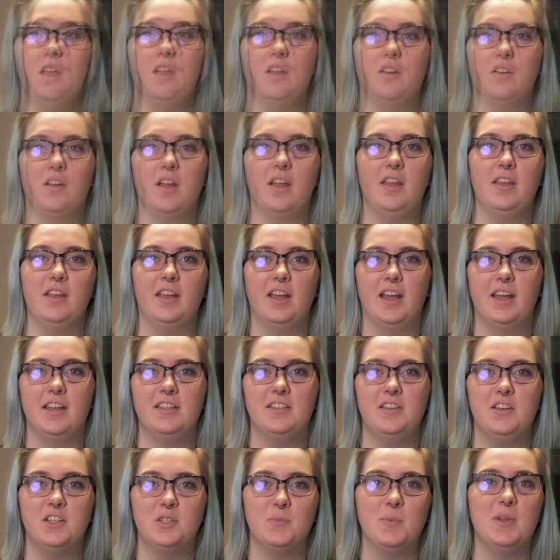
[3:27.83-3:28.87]
Alright you
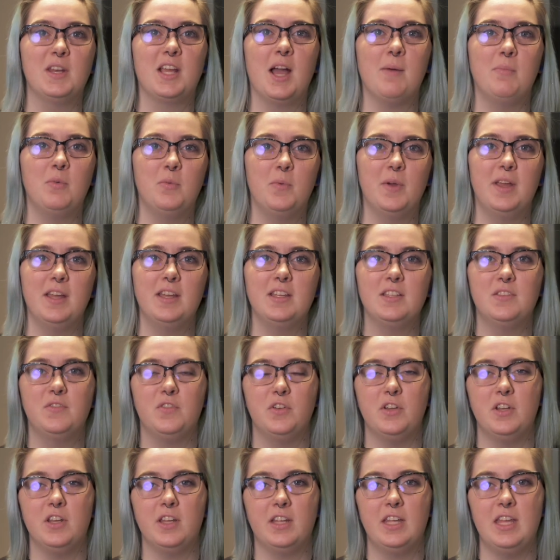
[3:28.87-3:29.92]
guys, here's been a couple ways for
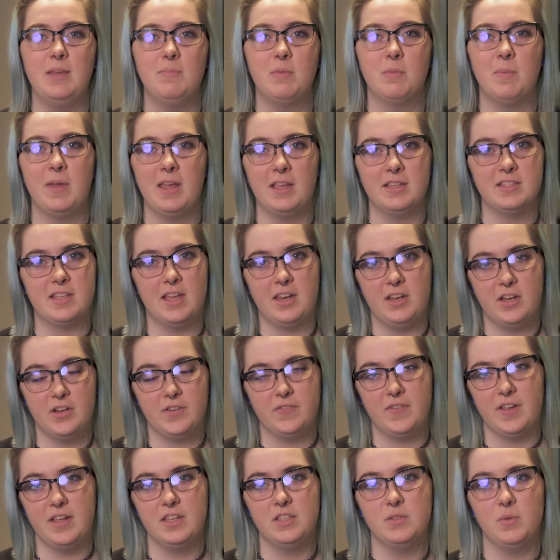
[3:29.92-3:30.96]
you to keep your bangs out of your
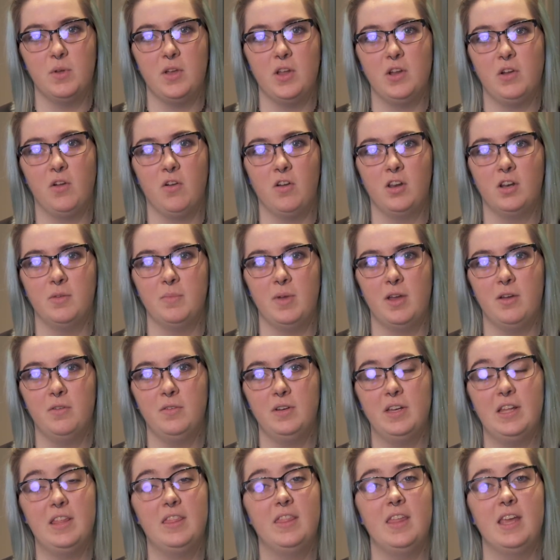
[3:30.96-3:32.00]
face while you're growing them
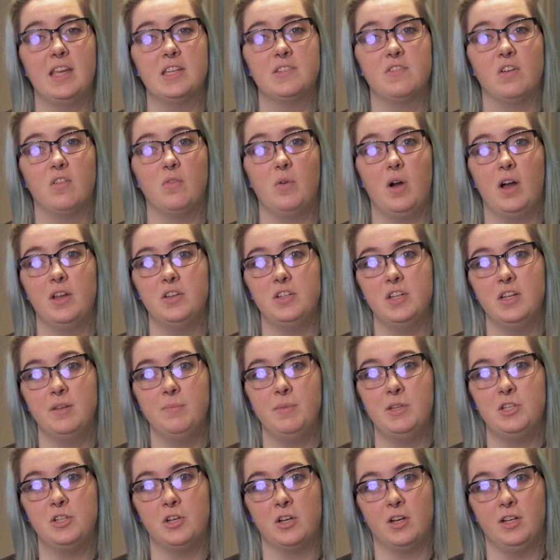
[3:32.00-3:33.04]
out. Thanks for watching.
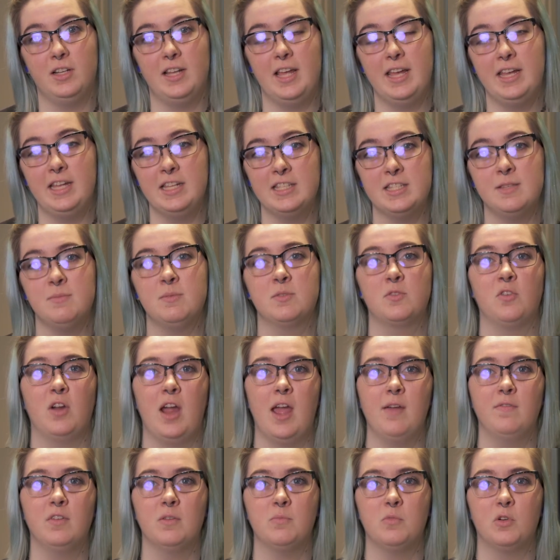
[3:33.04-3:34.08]
Be sure to like and
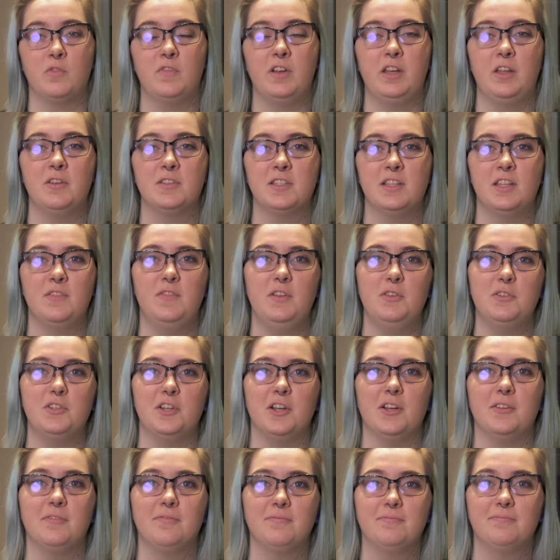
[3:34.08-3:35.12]
subscribe for more videos in the
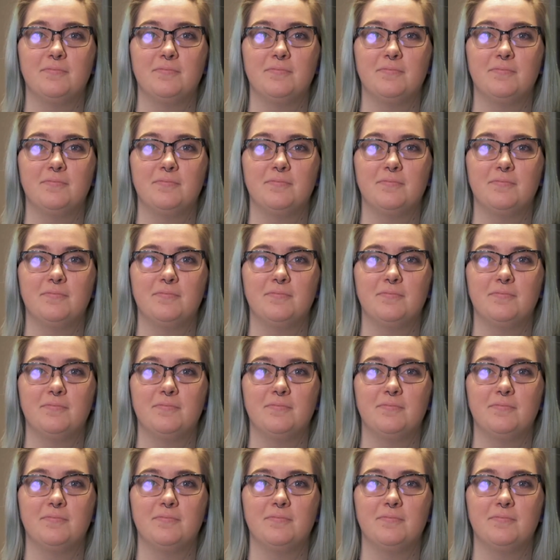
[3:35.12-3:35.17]
future.